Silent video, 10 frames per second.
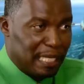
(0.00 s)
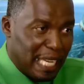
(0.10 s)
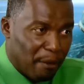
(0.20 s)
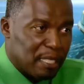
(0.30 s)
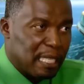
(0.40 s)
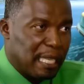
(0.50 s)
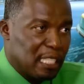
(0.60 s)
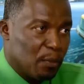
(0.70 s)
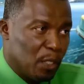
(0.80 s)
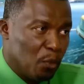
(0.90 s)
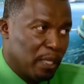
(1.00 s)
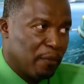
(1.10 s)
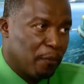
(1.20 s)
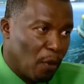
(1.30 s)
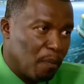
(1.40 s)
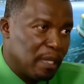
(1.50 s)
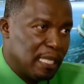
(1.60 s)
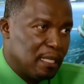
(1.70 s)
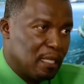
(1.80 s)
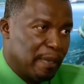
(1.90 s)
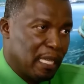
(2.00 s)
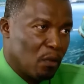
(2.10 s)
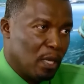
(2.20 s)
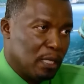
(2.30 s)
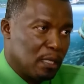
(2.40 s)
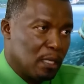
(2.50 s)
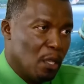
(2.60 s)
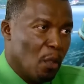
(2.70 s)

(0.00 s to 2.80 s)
Here in St. Kitts, we do it from ECCB headquarters,